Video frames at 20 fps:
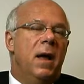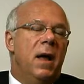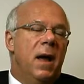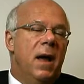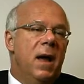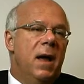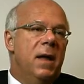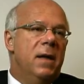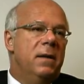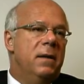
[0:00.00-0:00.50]

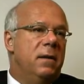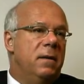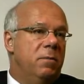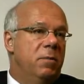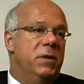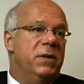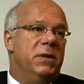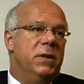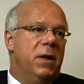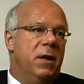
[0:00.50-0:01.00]
and
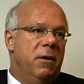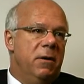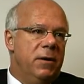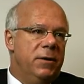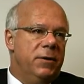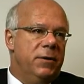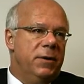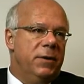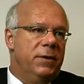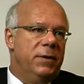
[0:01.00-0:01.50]

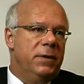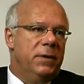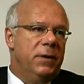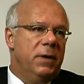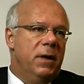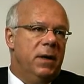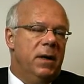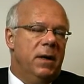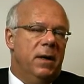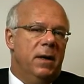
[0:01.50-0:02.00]
miscarriages.
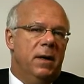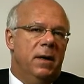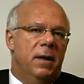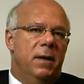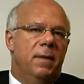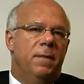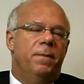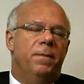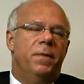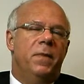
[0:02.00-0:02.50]

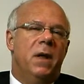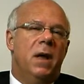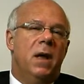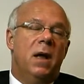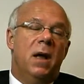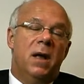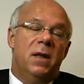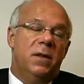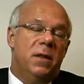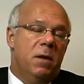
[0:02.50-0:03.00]

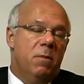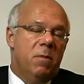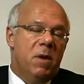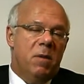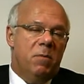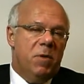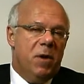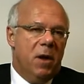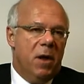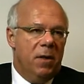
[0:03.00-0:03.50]
And there
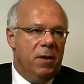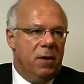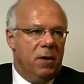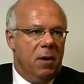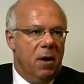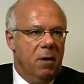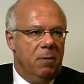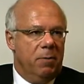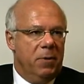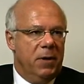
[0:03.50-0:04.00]
may be other
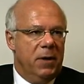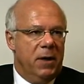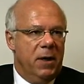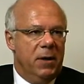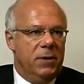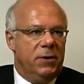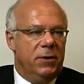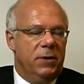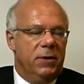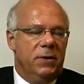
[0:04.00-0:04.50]

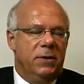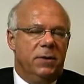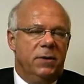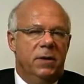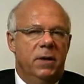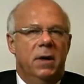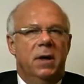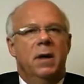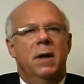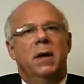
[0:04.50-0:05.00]
complications
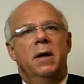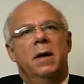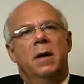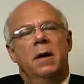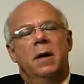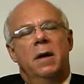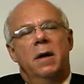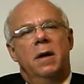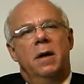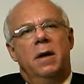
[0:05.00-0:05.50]

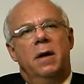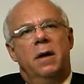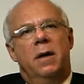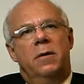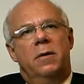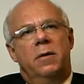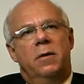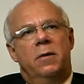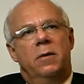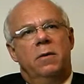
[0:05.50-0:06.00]

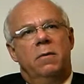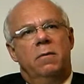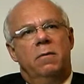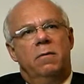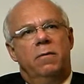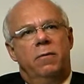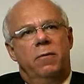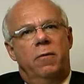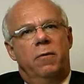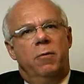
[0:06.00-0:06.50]

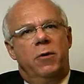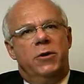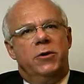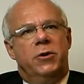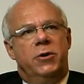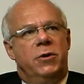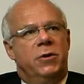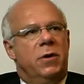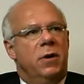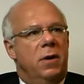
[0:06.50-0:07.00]
for
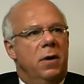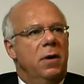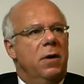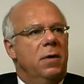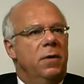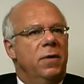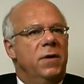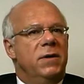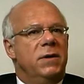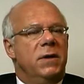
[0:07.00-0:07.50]
which
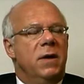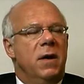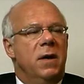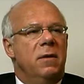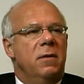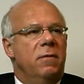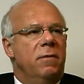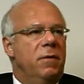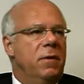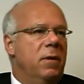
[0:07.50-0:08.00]
this
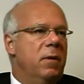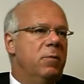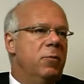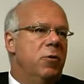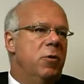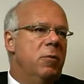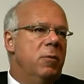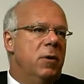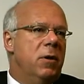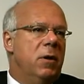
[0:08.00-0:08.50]
kind of an
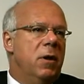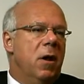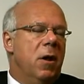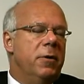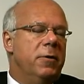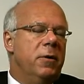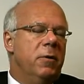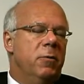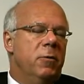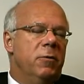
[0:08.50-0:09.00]
abnormal
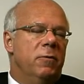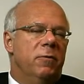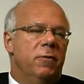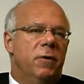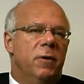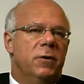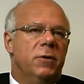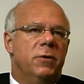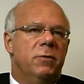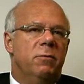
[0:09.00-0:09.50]
autoimmune
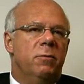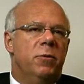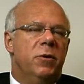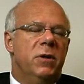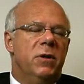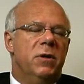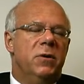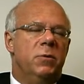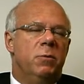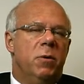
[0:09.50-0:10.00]
function
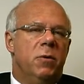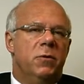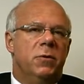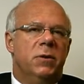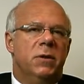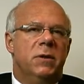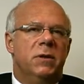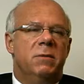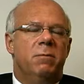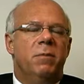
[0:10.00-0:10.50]

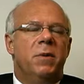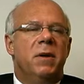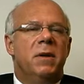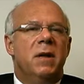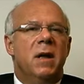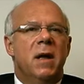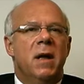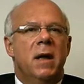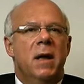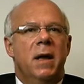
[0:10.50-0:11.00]
predisposes.
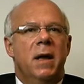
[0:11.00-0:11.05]
But